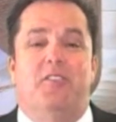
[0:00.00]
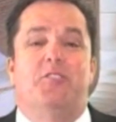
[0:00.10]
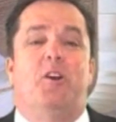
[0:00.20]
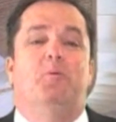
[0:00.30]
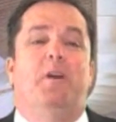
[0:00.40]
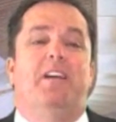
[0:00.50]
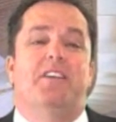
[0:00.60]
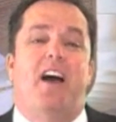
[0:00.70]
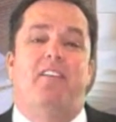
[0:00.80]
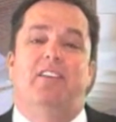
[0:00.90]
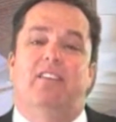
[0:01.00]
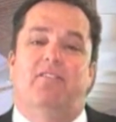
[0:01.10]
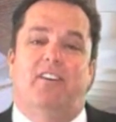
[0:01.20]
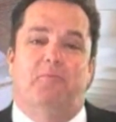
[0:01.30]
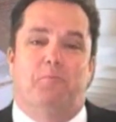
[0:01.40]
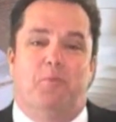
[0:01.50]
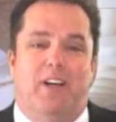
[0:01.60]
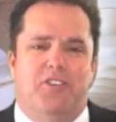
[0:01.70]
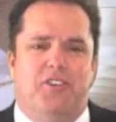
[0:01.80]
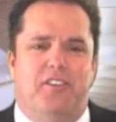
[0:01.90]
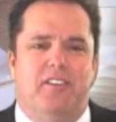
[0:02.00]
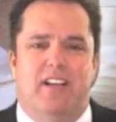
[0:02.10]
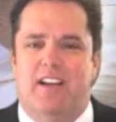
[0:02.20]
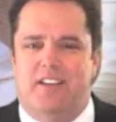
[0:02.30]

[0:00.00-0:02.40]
those old ways often involve pressure,